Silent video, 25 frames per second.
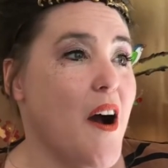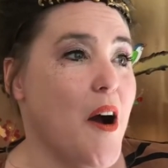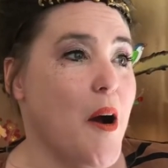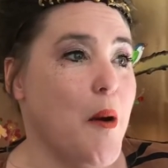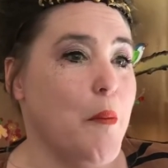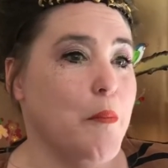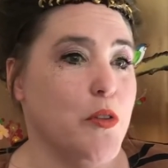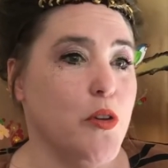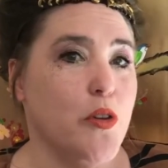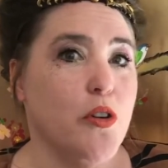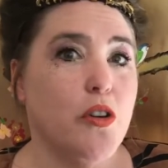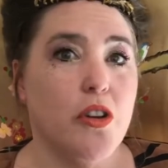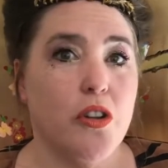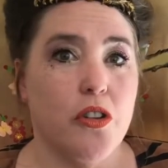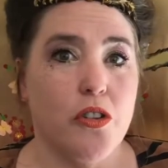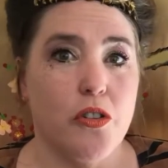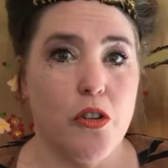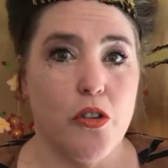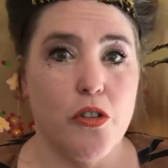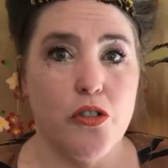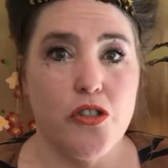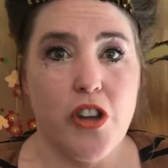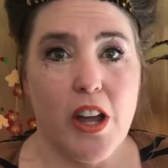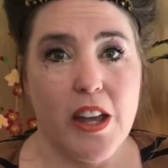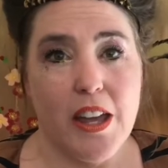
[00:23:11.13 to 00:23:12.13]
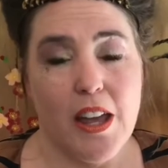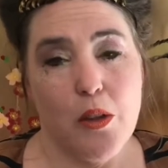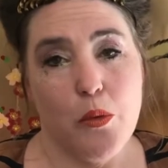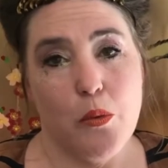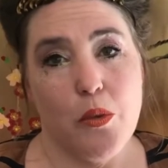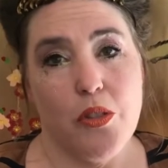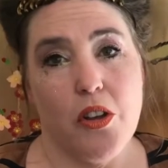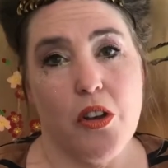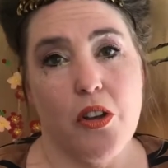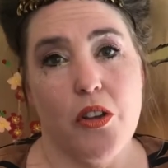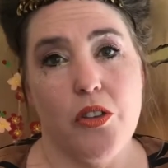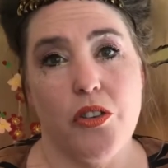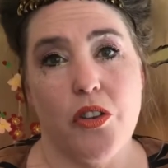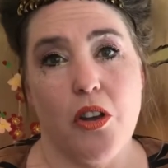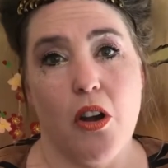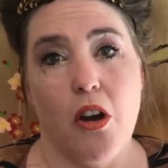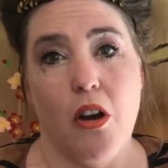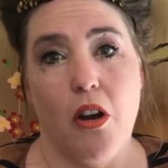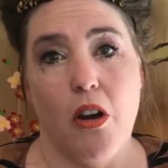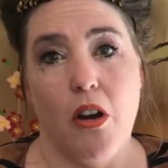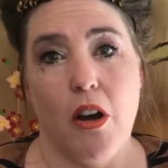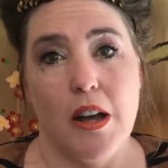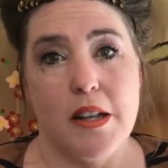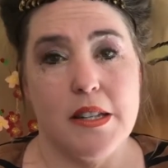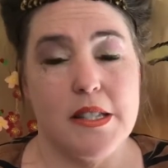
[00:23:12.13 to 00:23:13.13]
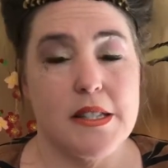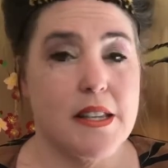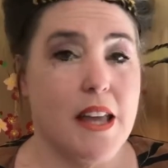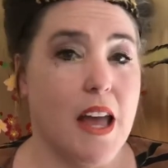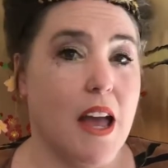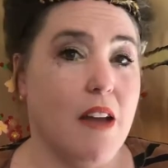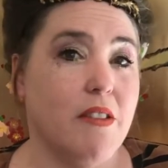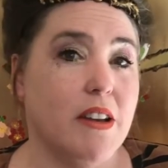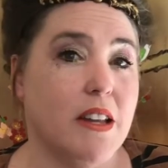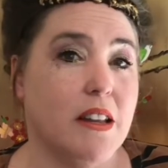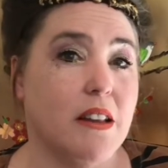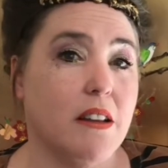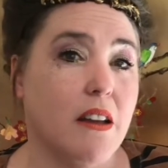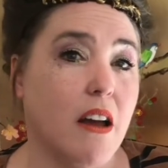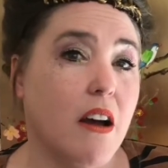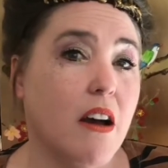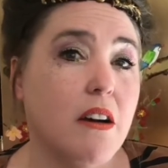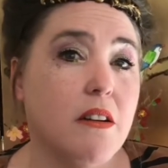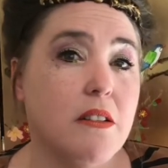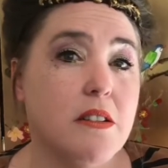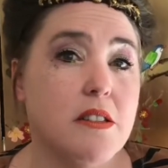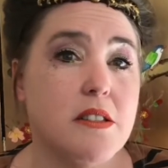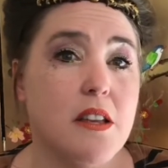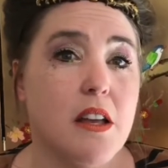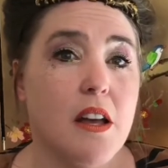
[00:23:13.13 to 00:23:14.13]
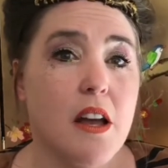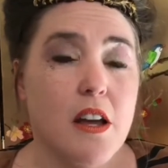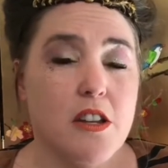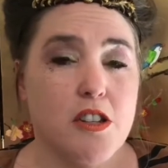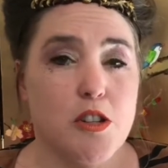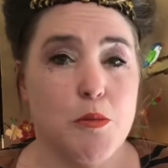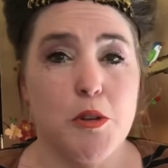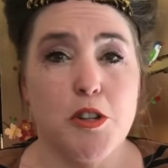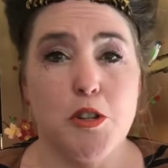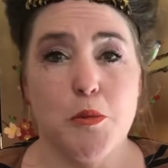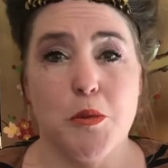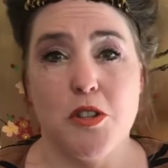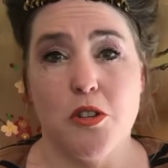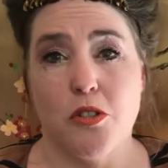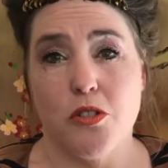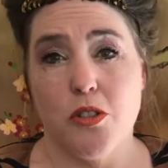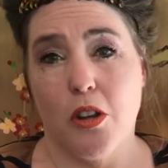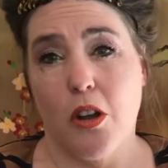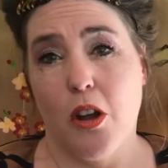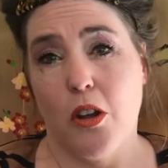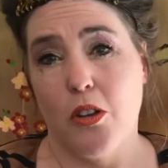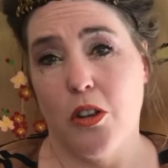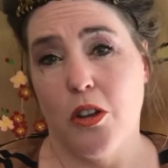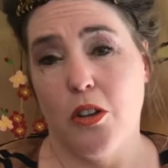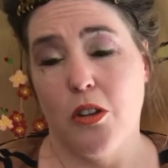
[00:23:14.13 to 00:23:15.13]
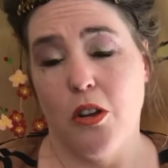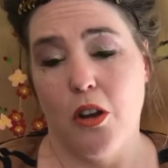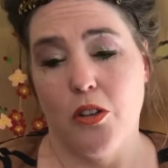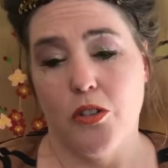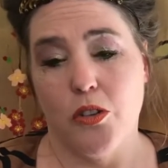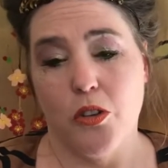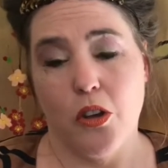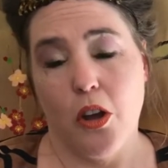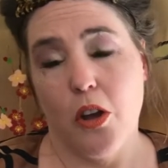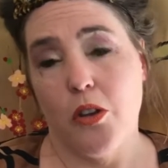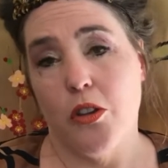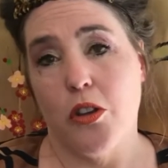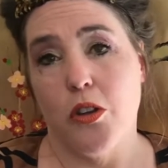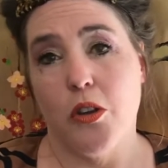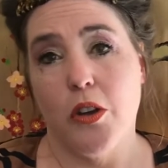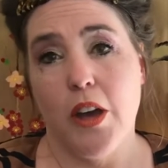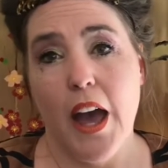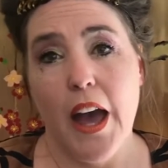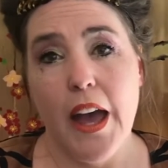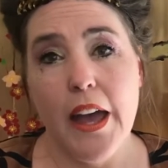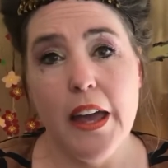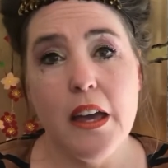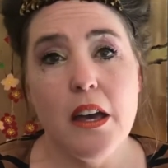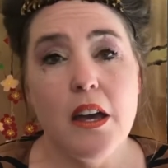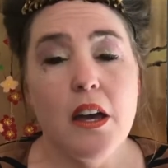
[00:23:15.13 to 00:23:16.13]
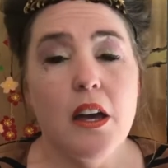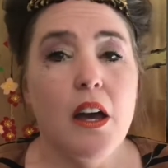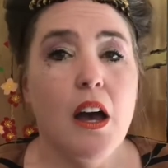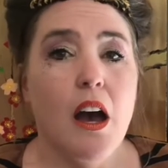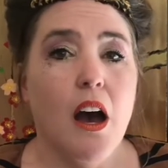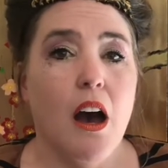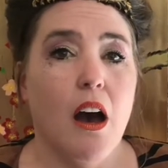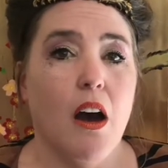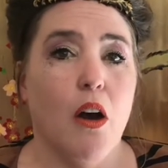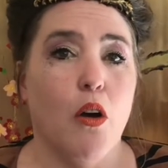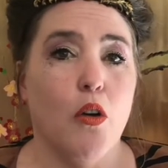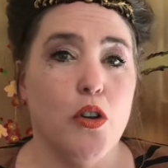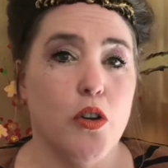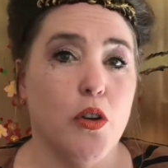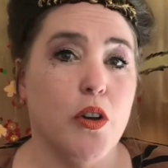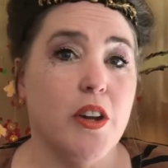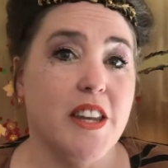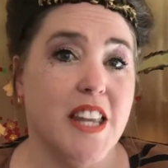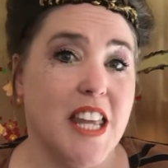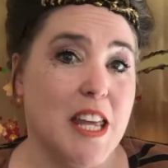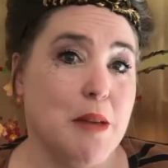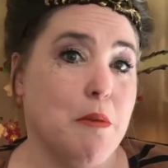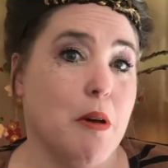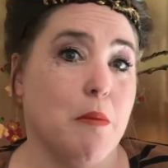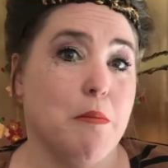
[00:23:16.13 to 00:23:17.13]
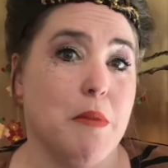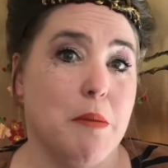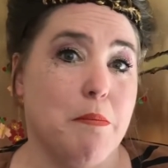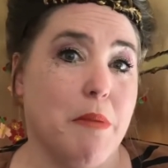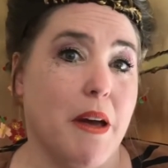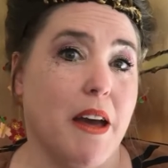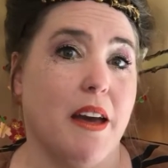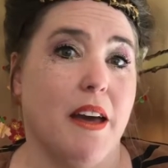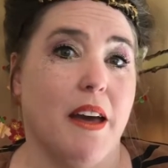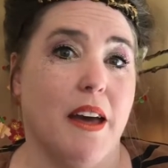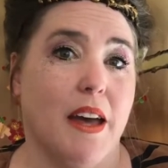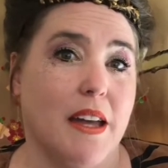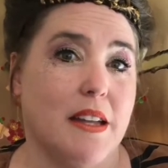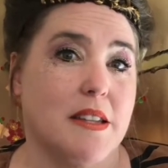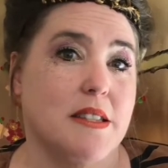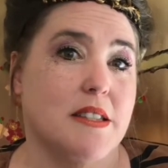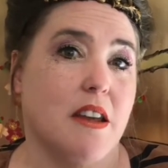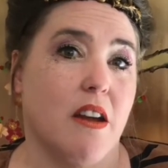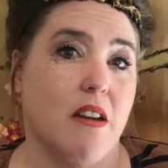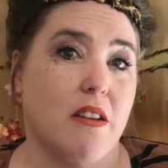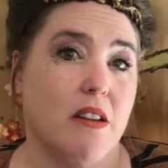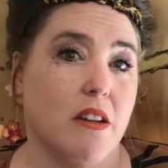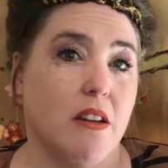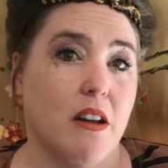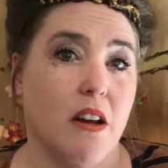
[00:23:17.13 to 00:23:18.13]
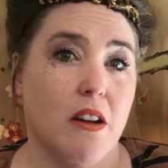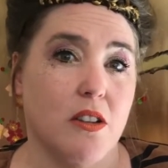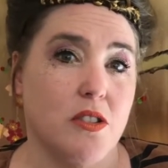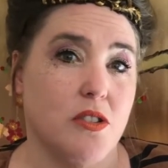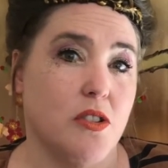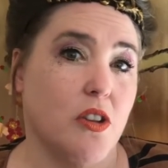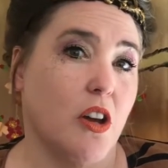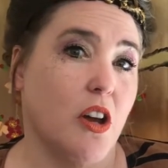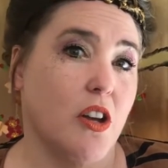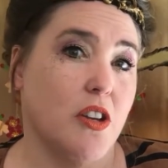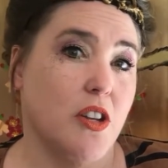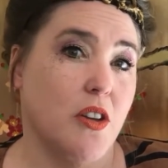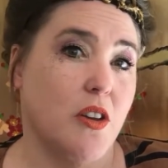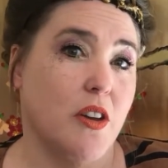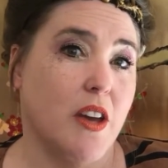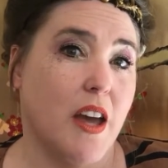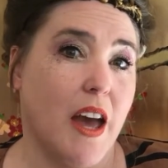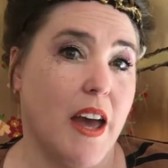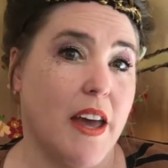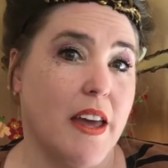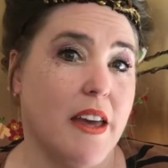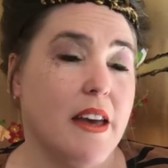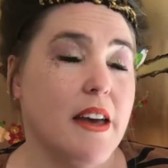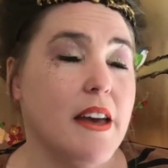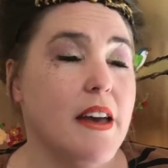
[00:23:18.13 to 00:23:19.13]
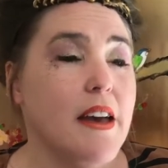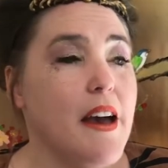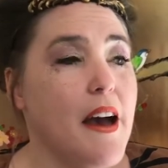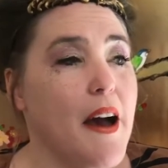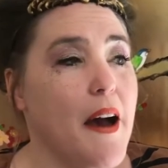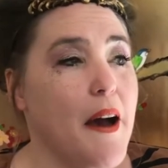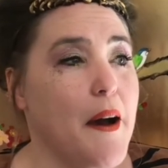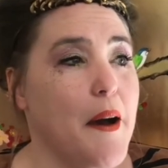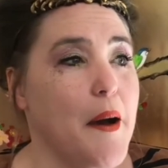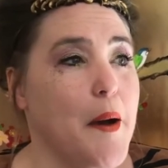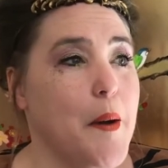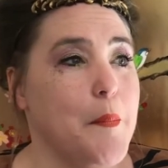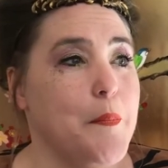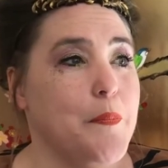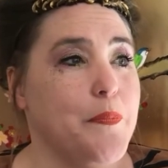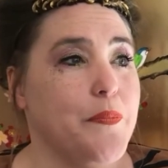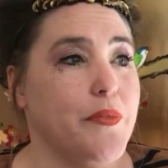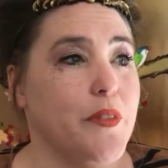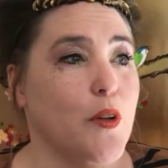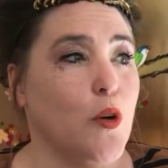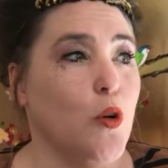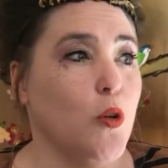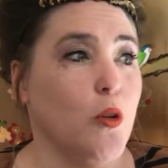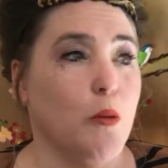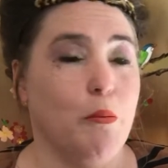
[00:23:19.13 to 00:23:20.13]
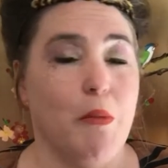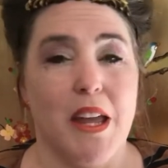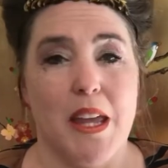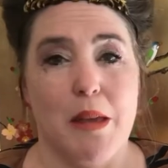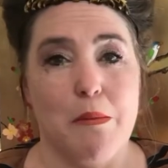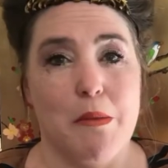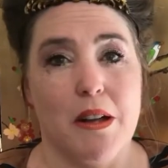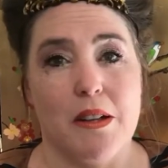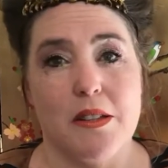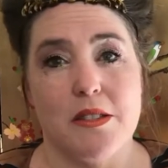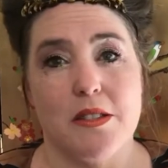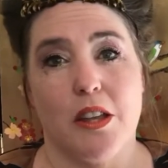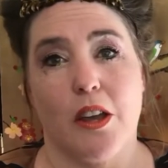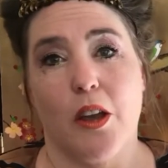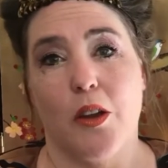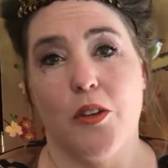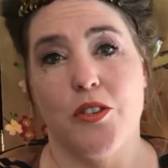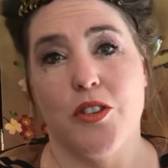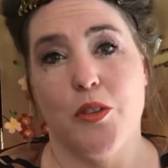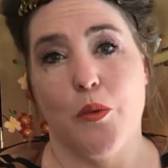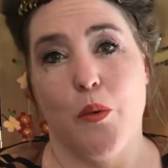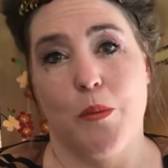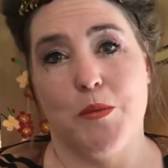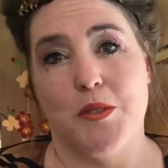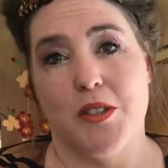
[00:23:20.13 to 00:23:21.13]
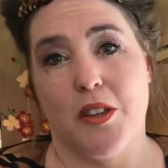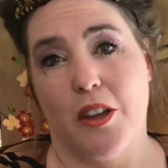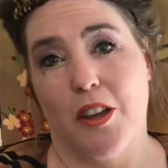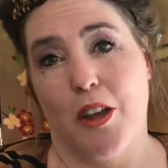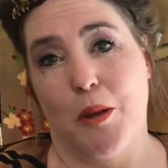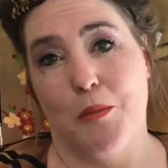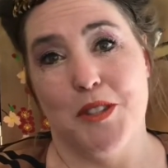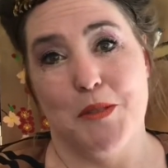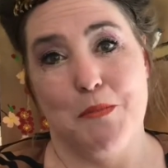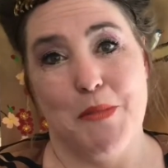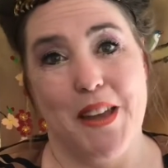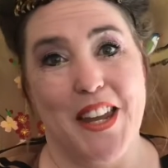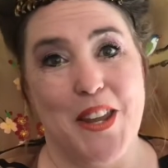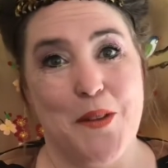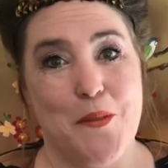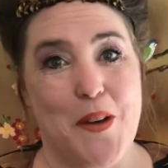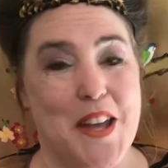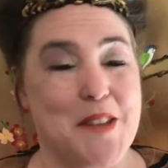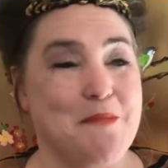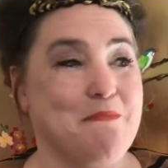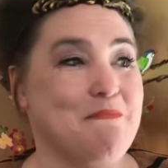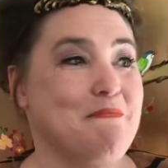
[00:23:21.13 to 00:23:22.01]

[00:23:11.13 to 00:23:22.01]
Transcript: You can check in with us at Scary Little Girls, www.co.uk, or you can email me, becca@scarylittle.girls.co.uk. All the emails that go to the website come to me anyway.